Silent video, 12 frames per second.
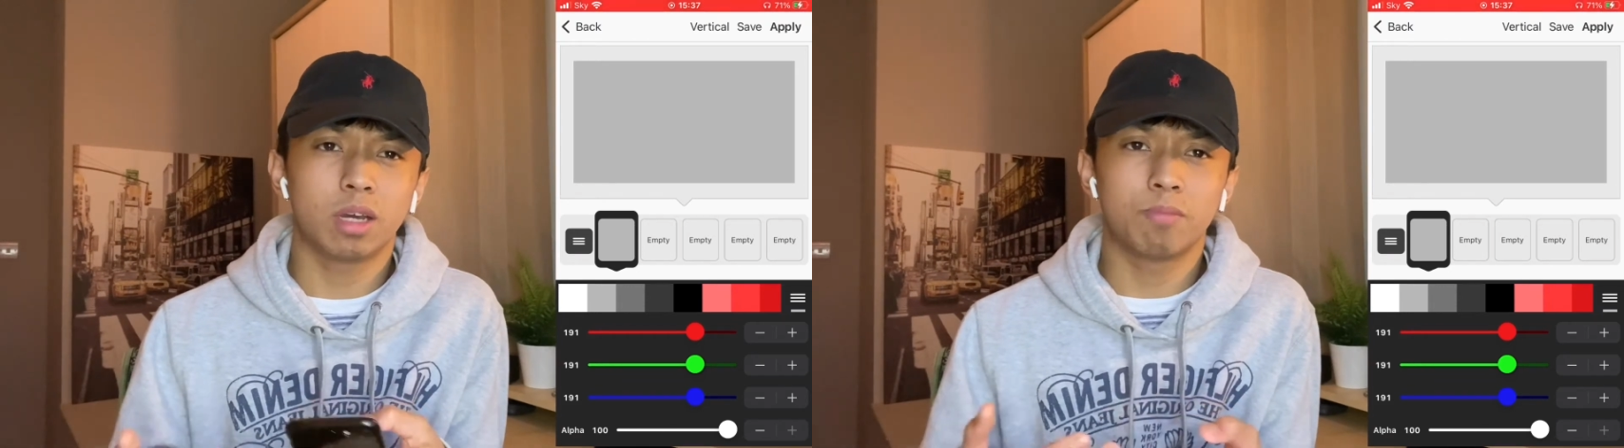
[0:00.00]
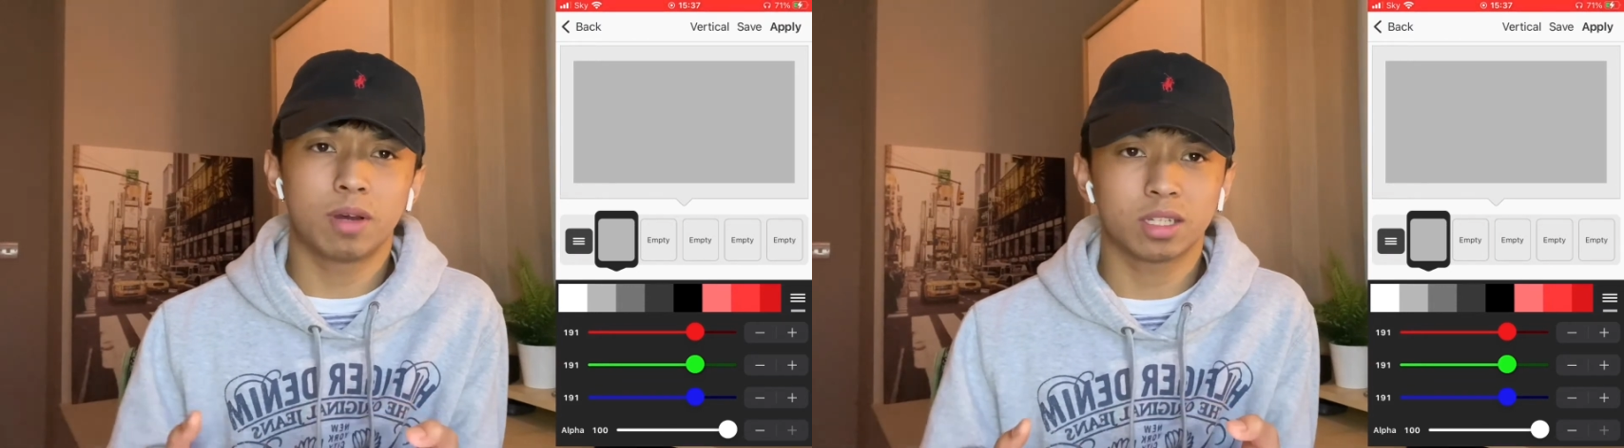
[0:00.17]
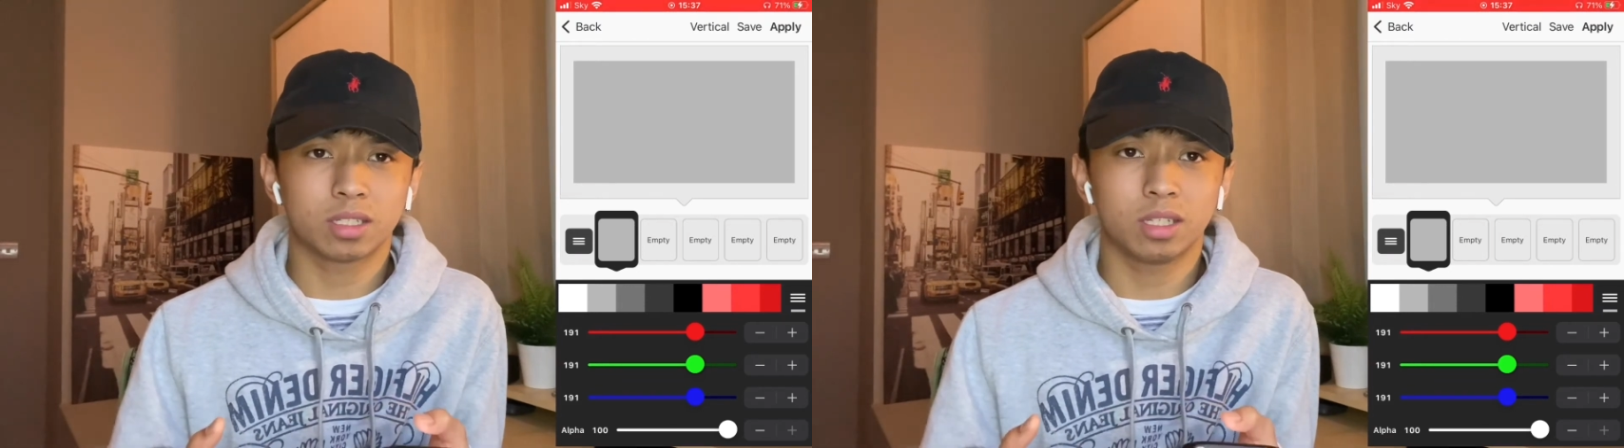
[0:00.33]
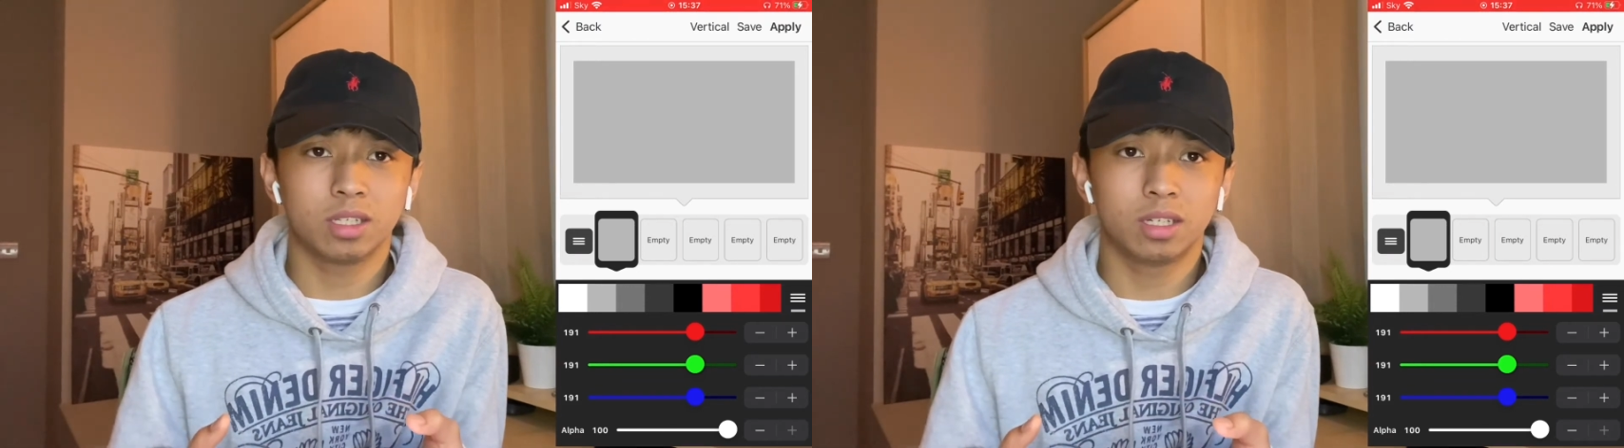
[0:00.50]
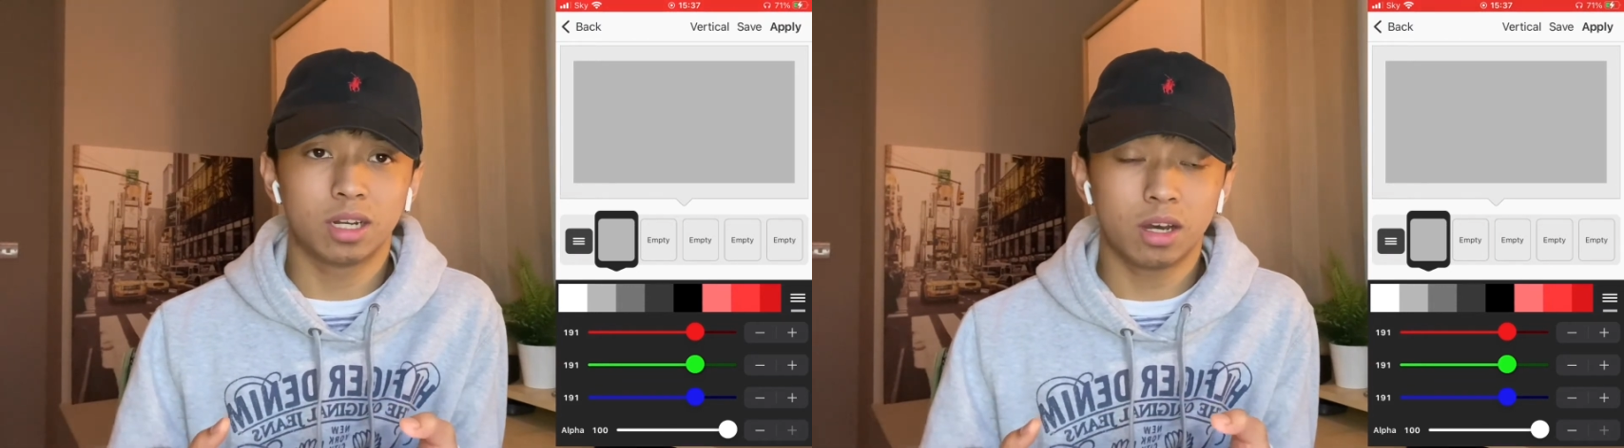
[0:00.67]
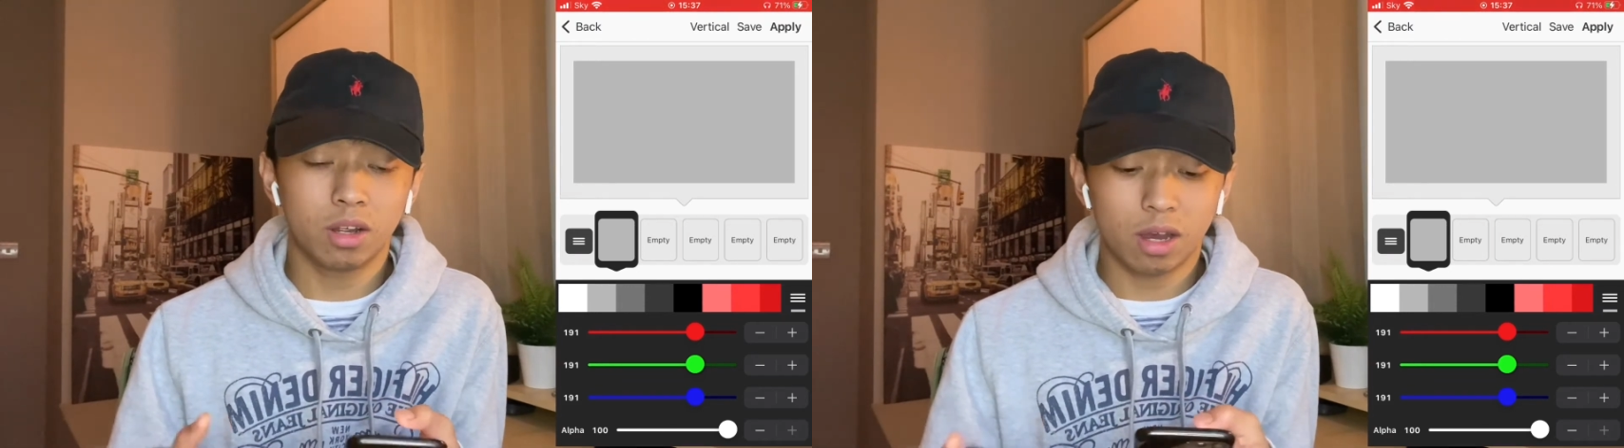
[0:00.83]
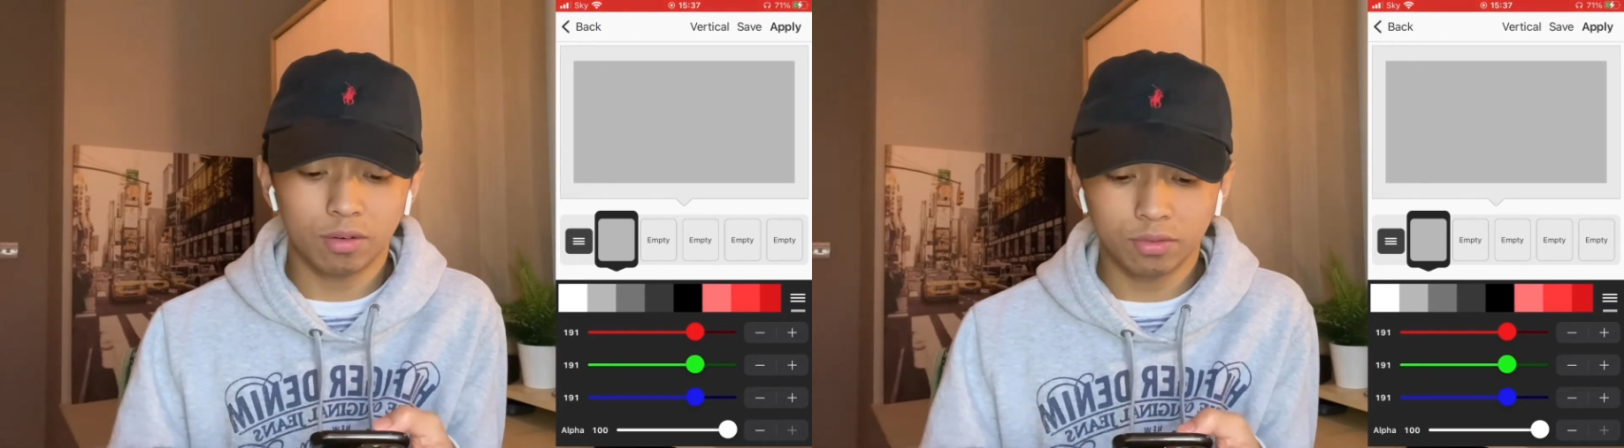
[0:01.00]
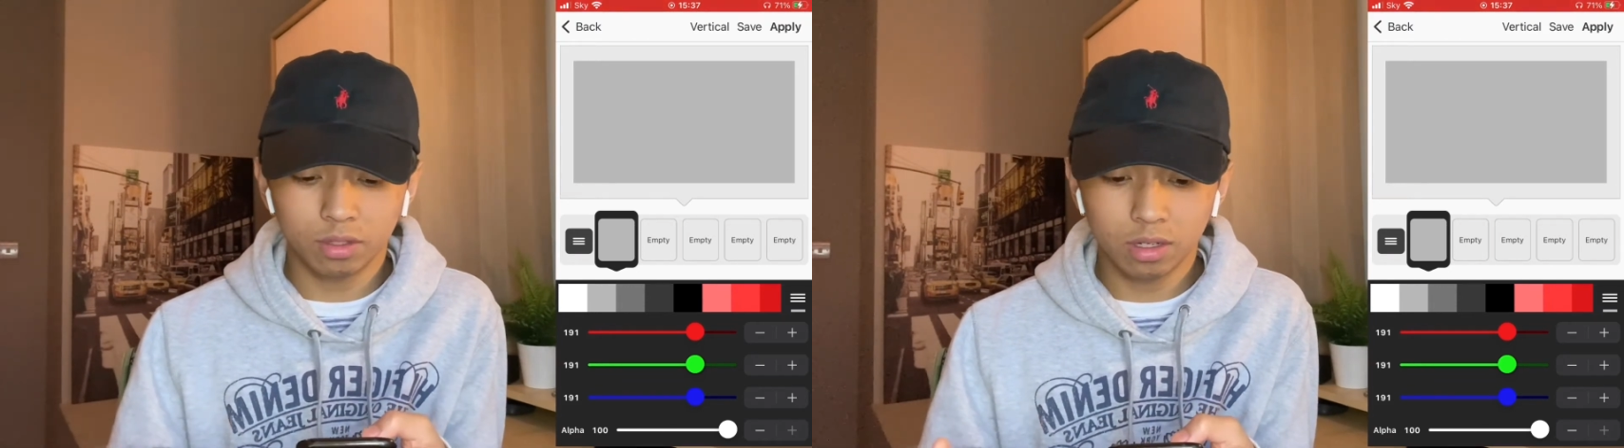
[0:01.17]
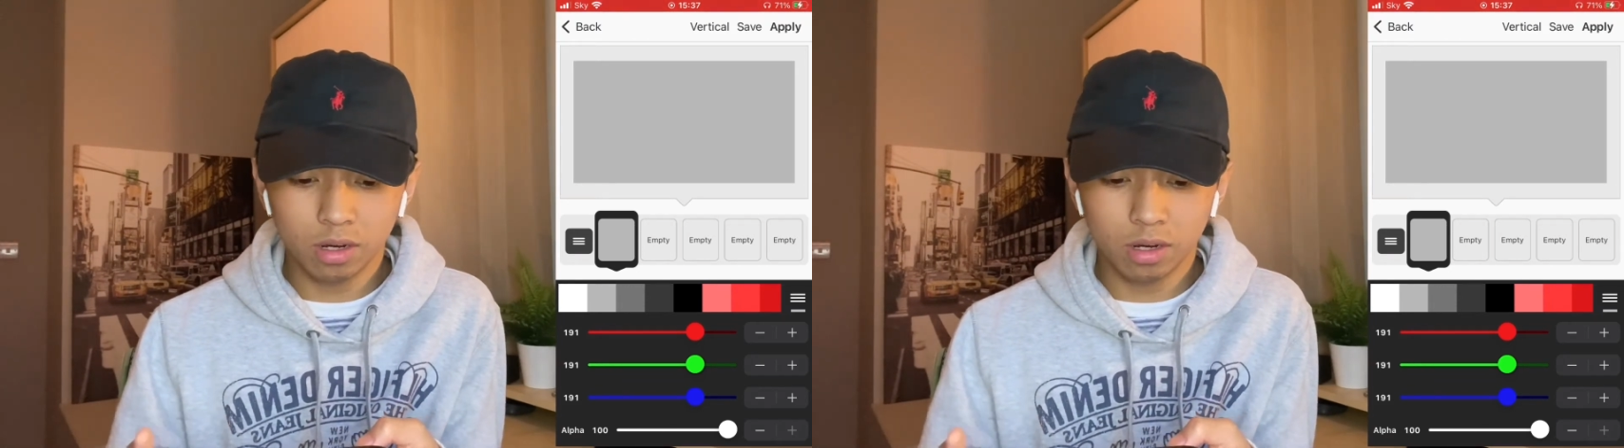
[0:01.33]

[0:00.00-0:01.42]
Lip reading: masking it out after,